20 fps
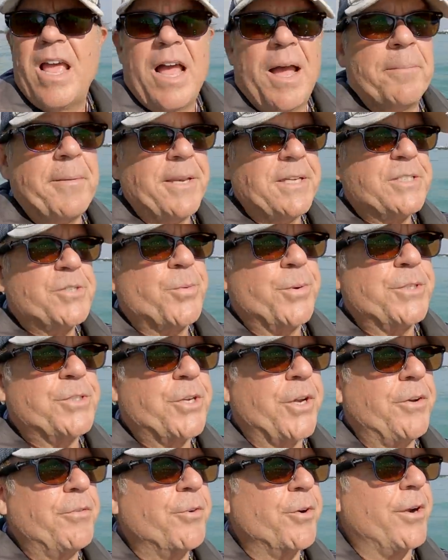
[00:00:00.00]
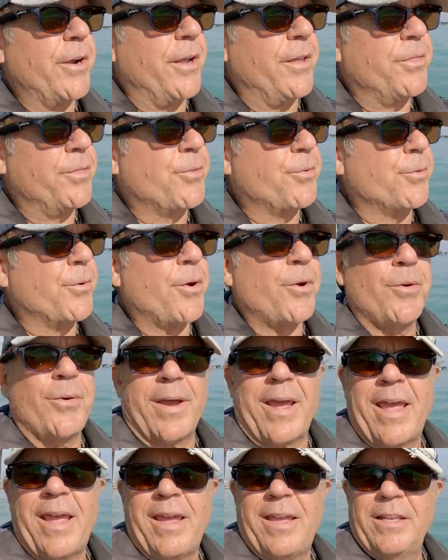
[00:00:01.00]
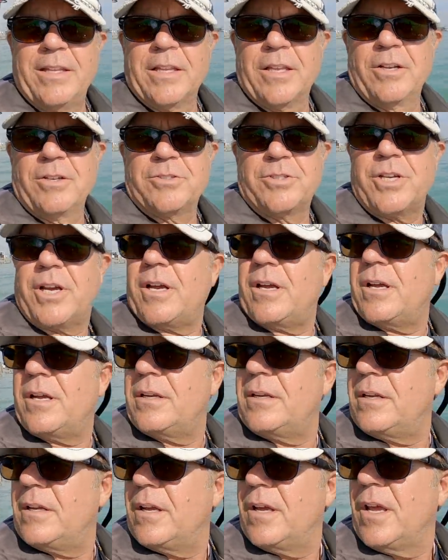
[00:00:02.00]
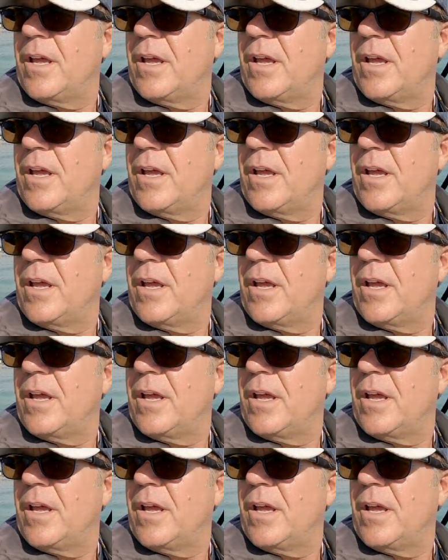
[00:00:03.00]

I'm gonna switch over and throw a Lil John